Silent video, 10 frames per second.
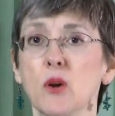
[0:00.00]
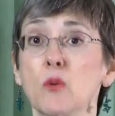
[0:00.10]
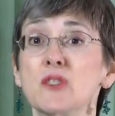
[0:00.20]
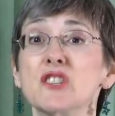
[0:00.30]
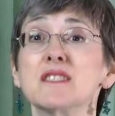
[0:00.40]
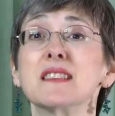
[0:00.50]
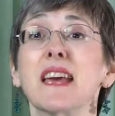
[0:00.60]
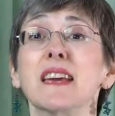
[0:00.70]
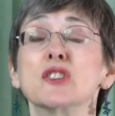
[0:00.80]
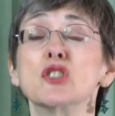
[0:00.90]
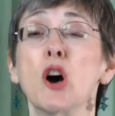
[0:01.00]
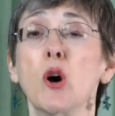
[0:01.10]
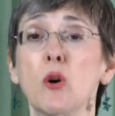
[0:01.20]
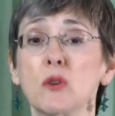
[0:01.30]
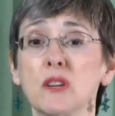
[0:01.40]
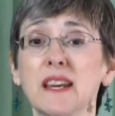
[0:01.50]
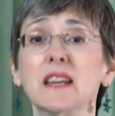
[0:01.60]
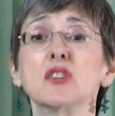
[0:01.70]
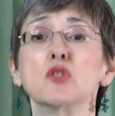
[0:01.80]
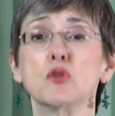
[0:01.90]
which is a
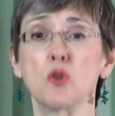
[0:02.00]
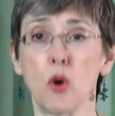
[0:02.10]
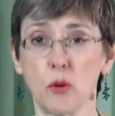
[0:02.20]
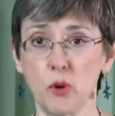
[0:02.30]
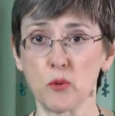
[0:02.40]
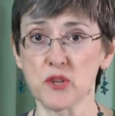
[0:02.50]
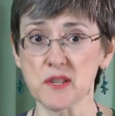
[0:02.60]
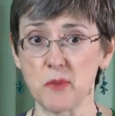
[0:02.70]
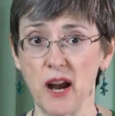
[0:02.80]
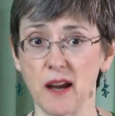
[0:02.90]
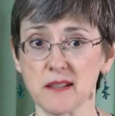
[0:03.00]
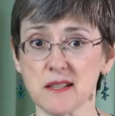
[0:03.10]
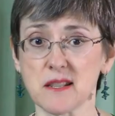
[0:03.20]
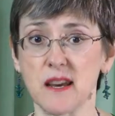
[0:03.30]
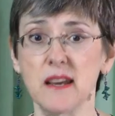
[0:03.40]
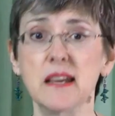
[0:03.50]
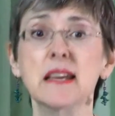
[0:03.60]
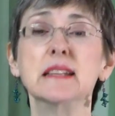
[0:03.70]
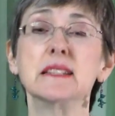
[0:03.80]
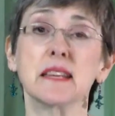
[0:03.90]
totally normal response
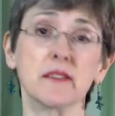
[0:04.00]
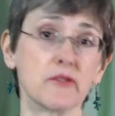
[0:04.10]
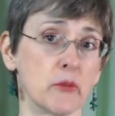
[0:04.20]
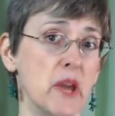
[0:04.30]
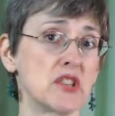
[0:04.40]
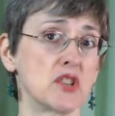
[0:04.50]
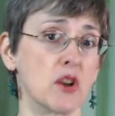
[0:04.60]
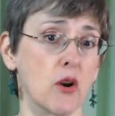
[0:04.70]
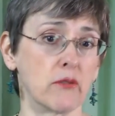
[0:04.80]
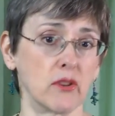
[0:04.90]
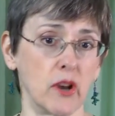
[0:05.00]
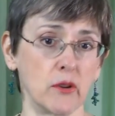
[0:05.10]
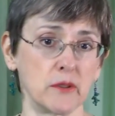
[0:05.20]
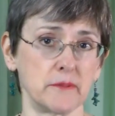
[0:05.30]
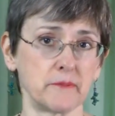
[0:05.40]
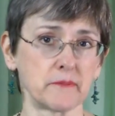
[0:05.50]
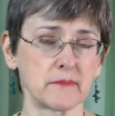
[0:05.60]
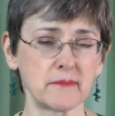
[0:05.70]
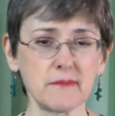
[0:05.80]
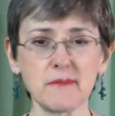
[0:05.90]
to information overload
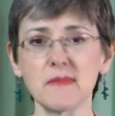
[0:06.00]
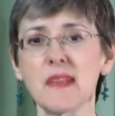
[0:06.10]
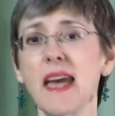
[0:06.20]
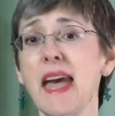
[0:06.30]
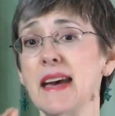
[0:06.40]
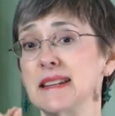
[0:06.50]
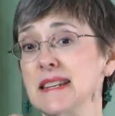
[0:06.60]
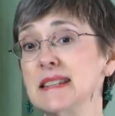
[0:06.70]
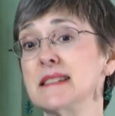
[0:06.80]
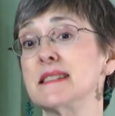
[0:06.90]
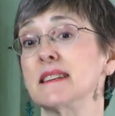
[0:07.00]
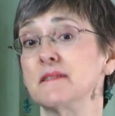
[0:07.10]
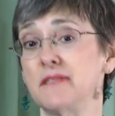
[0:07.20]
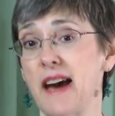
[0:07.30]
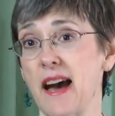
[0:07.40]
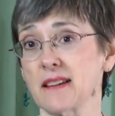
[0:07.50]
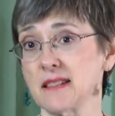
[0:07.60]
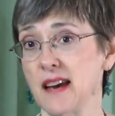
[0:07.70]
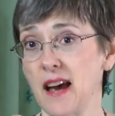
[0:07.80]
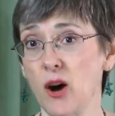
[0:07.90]
and is, in fact,
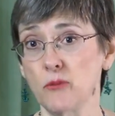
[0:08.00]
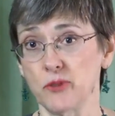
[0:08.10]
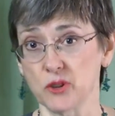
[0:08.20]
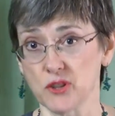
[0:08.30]
helpful